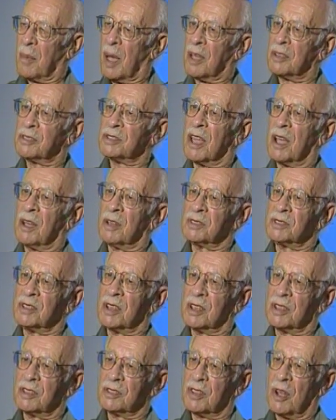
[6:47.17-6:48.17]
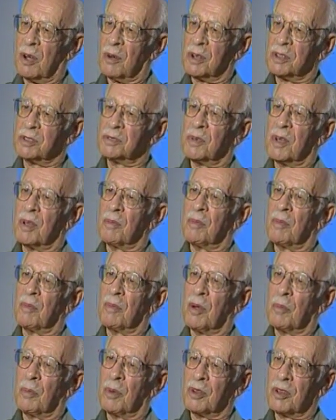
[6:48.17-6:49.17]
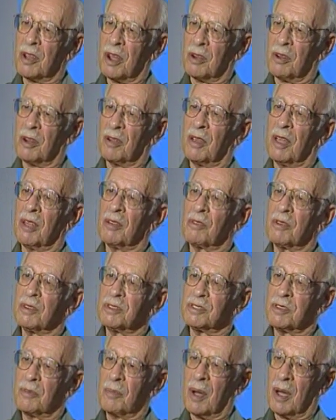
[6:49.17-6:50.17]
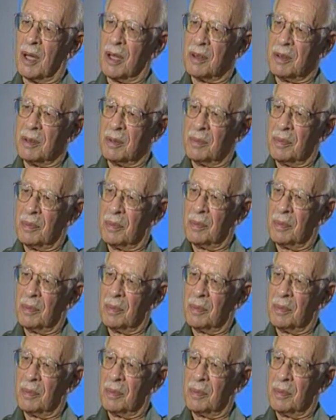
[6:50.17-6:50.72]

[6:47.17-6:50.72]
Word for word: mass housing has always been a particular interest of mine.